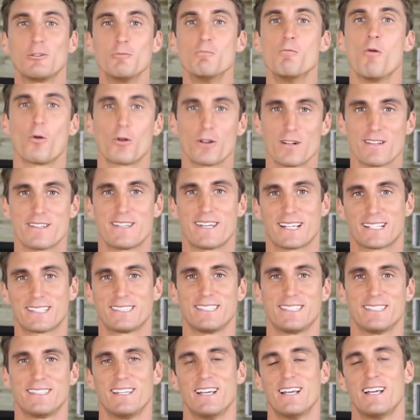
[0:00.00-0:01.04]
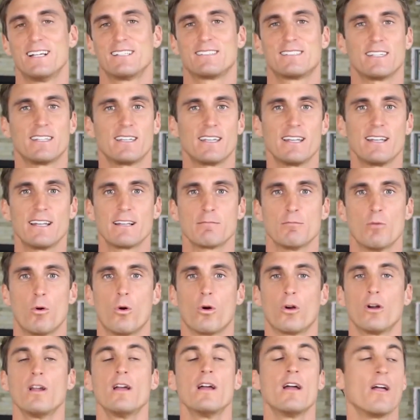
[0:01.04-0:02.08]
you more addicted to eating
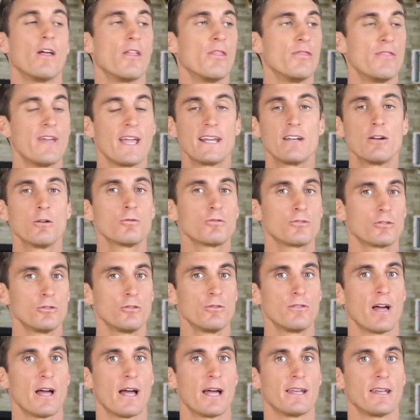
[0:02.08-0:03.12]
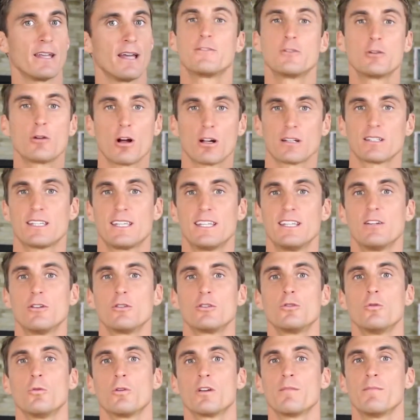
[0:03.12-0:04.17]
more. They don't do that. And if you're on
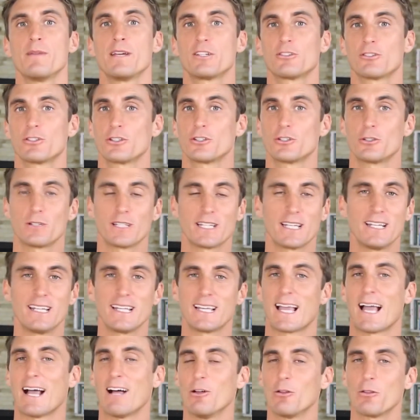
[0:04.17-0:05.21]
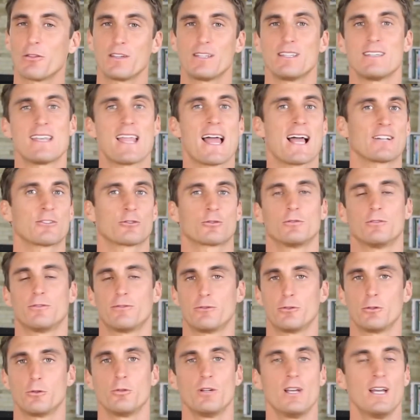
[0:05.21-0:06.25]
keto, you wanna make sure you're eating healthy, natural
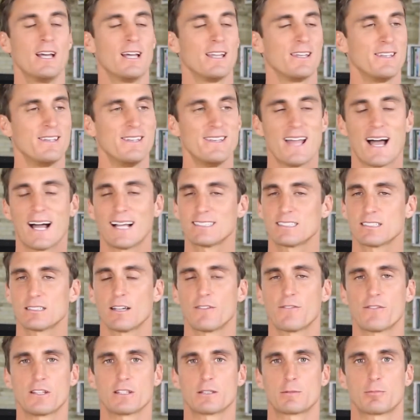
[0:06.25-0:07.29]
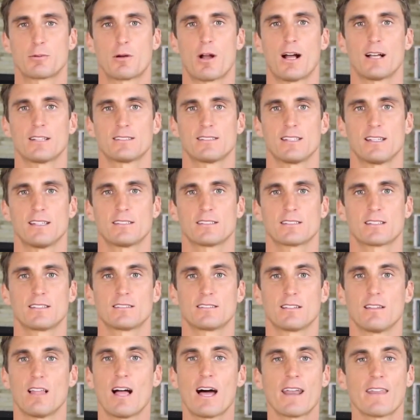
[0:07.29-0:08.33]
food, not stuff that's processed, because
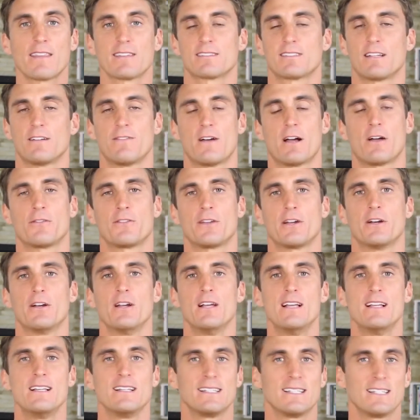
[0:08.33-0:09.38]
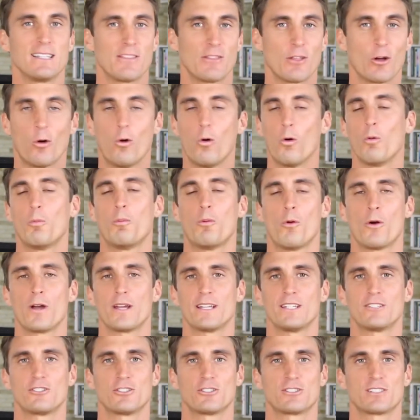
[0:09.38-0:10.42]
a lot of the stuff out there, the whole
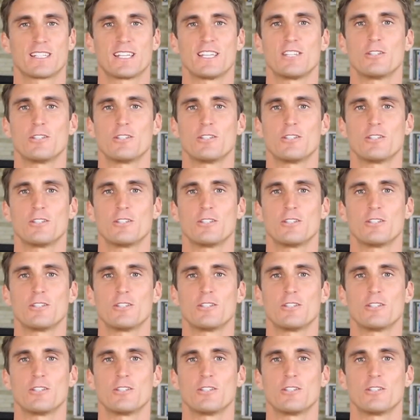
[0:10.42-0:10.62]
point is just to